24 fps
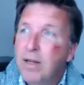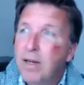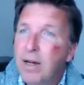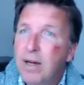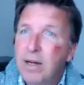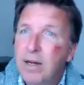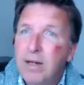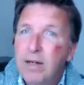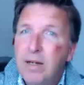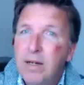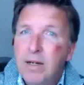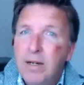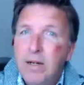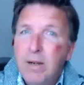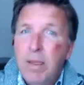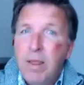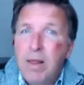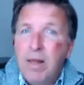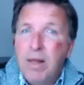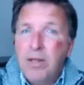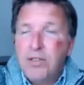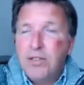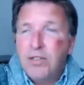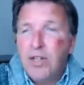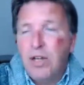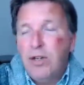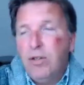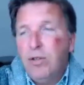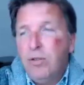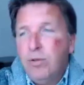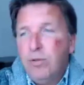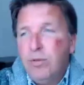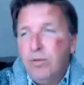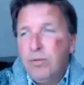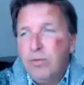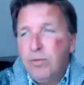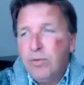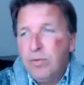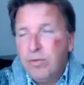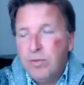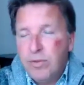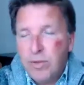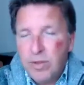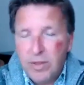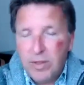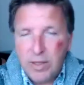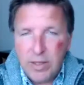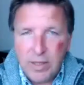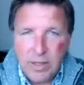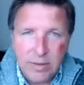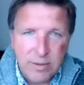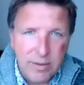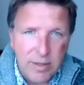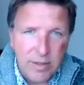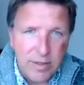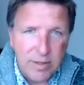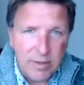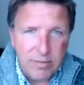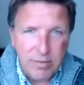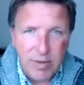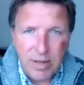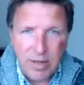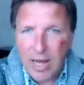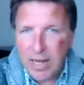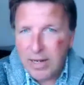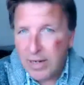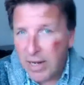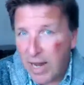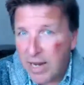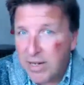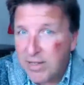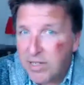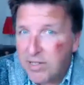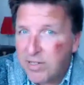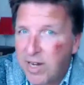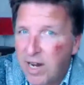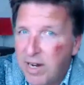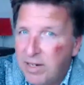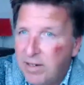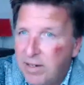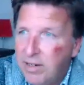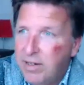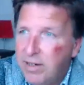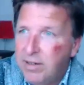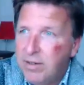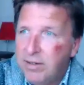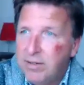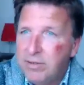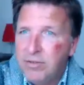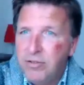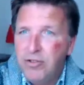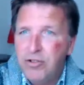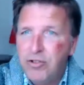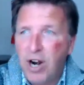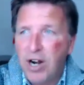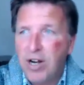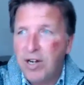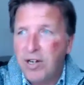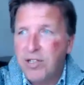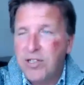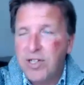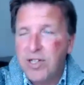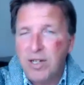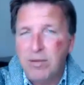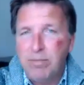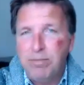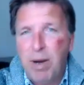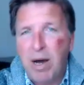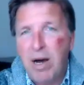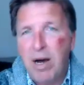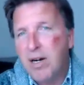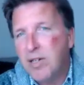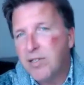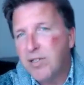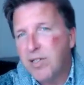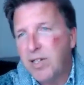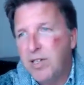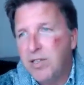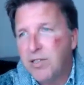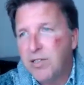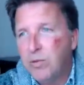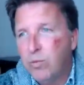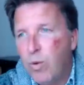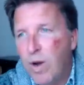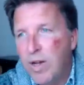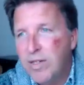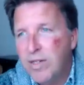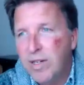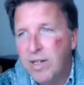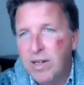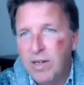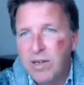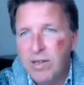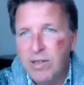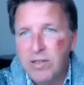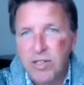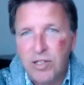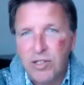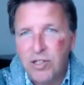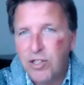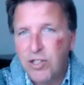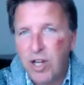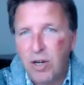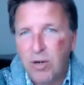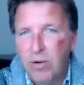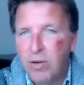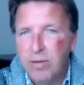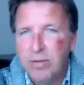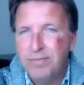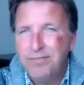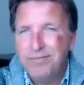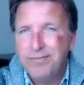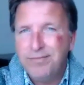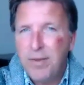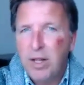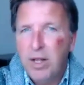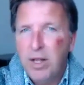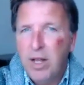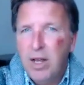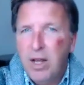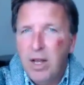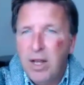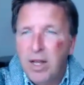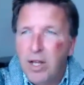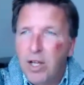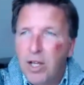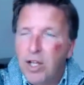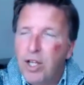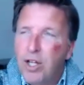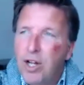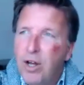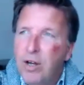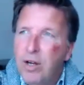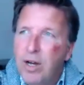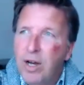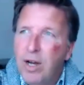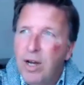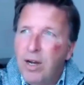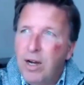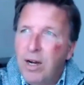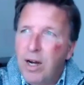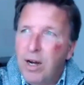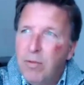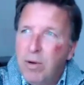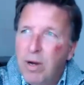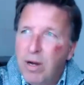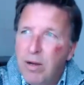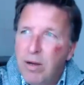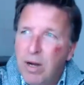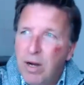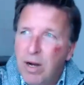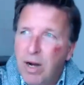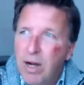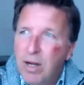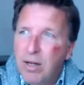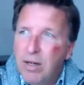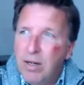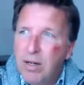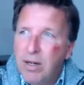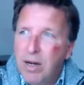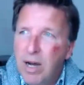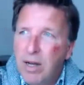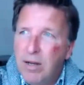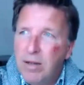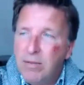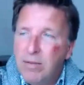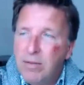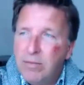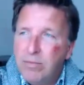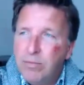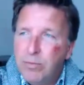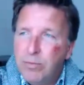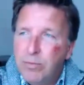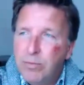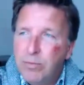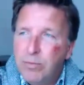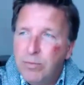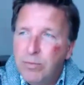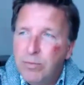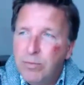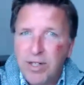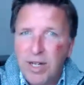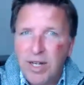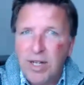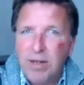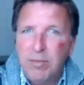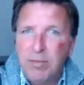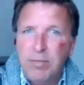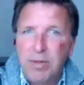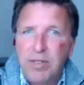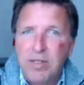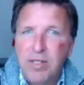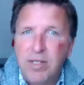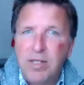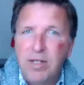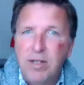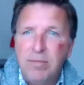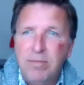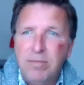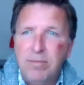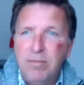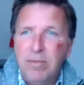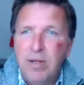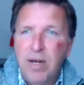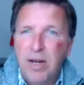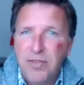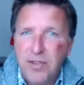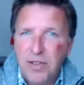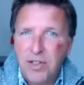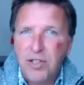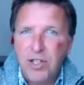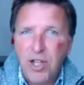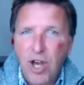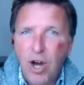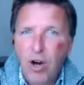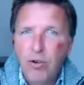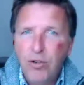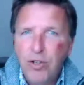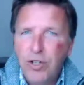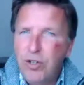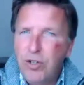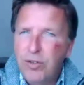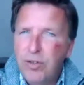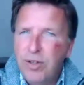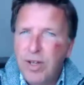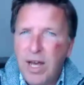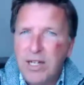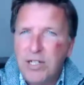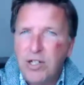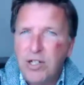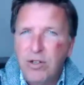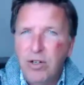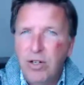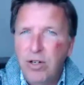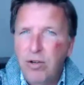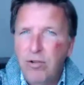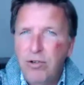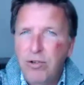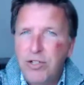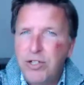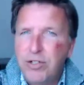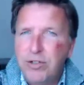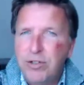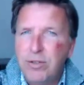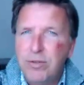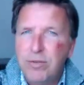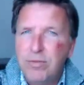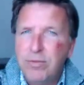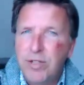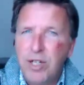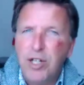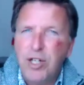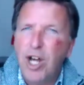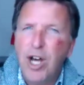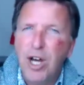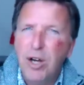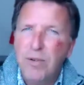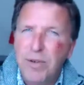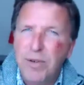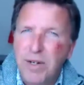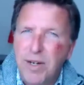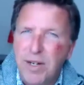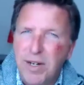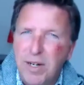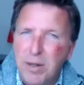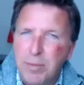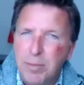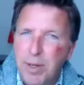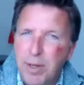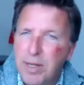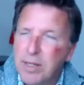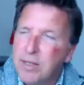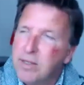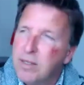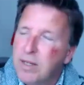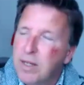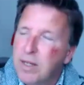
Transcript: Uh, so entertaining drunks at parties and weddings and so on. You know, I, I, I was pretty good at it, but um, I think the older you get, you lose your nerve a little bit,